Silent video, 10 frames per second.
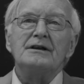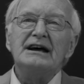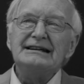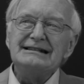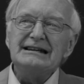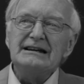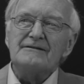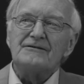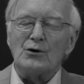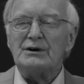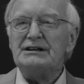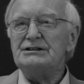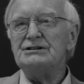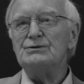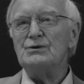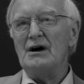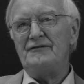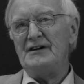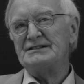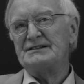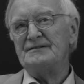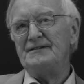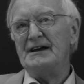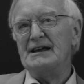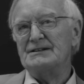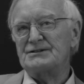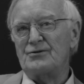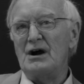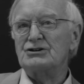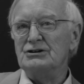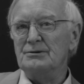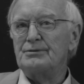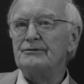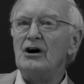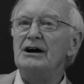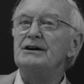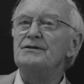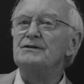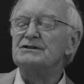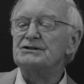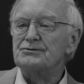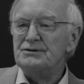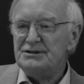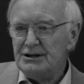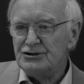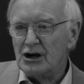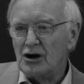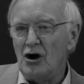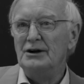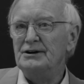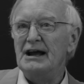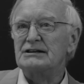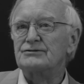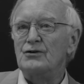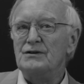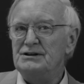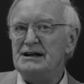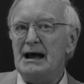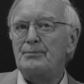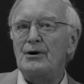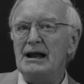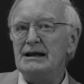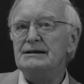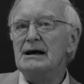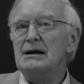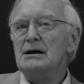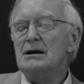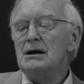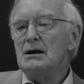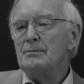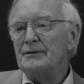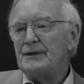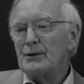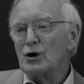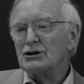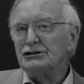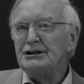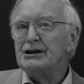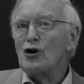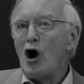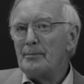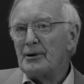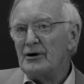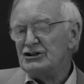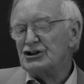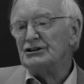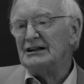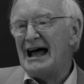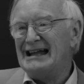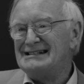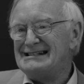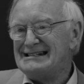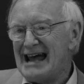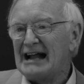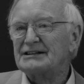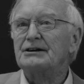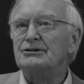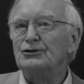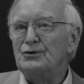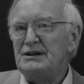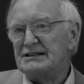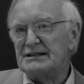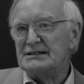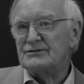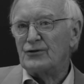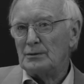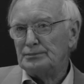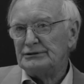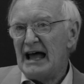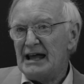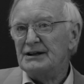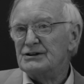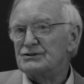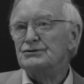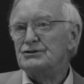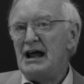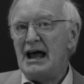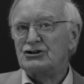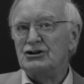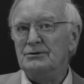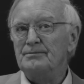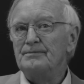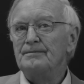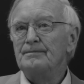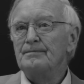The 1942 offensive against Russia provided the strategic context for the Dieppe Raid, but there were clear operational and tactical reasons for planning such an action.